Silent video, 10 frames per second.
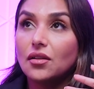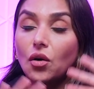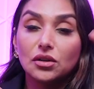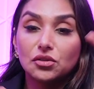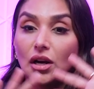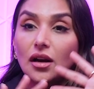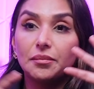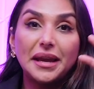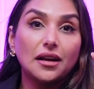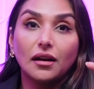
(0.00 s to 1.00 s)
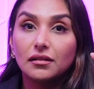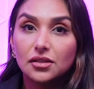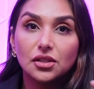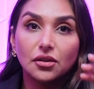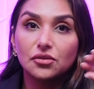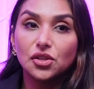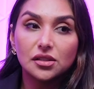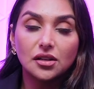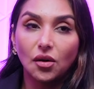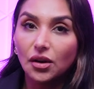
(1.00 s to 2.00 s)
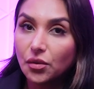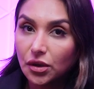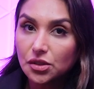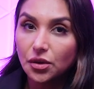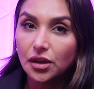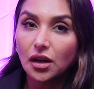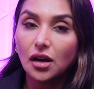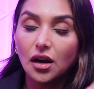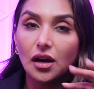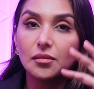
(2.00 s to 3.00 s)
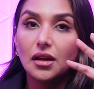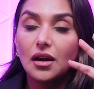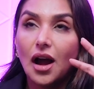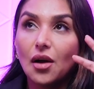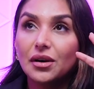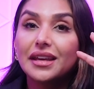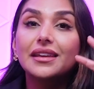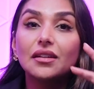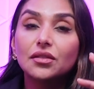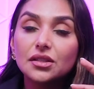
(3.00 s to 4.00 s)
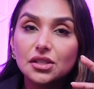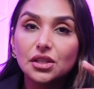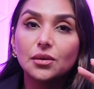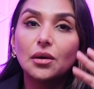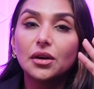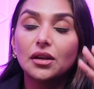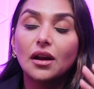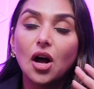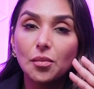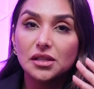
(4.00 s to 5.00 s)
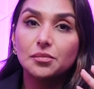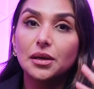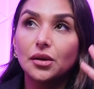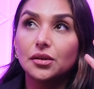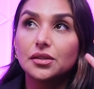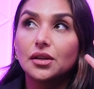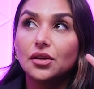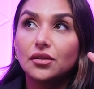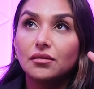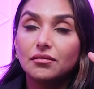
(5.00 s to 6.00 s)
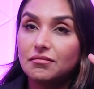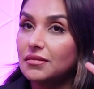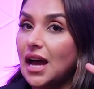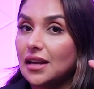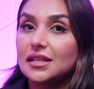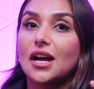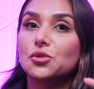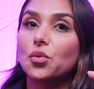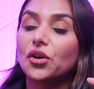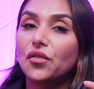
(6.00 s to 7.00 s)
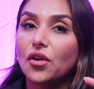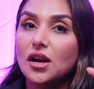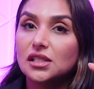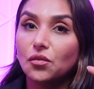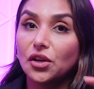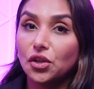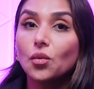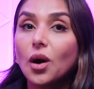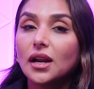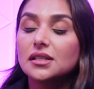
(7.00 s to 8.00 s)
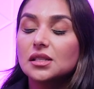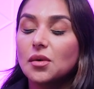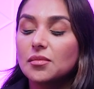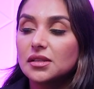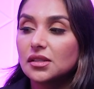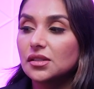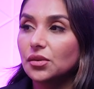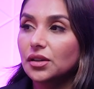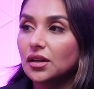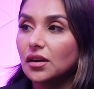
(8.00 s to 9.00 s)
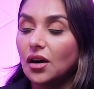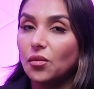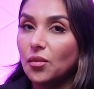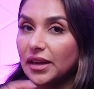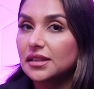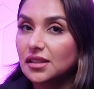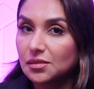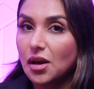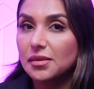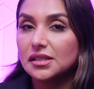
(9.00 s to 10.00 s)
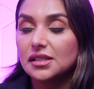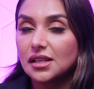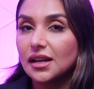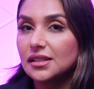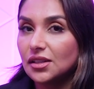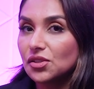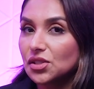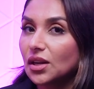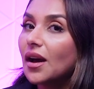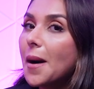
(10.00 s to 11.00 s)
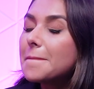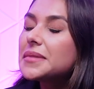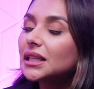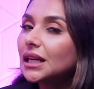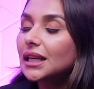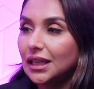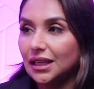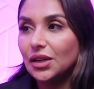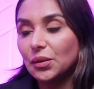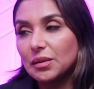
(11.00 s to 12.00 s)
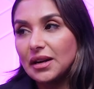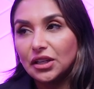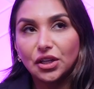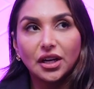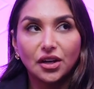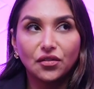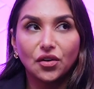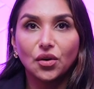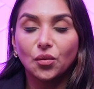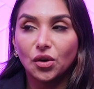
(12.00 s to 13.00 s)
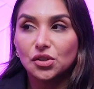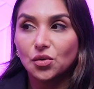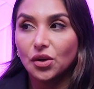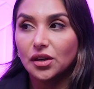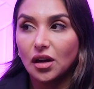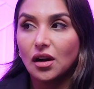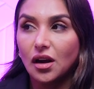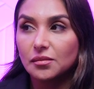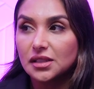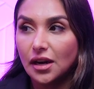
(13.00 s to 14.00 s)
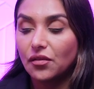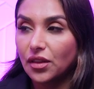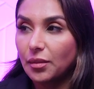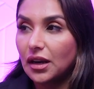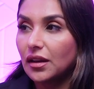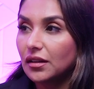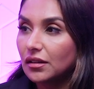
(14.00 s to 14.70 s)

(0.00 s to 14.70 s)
or beta. So just go on to wordscore.com. I want to give this to you. I want you to help us build that dashboard for us of what you want as a small business owner when we get to the small business side. So just a plug in a reminder here for wordscore.com, sign up for the beta.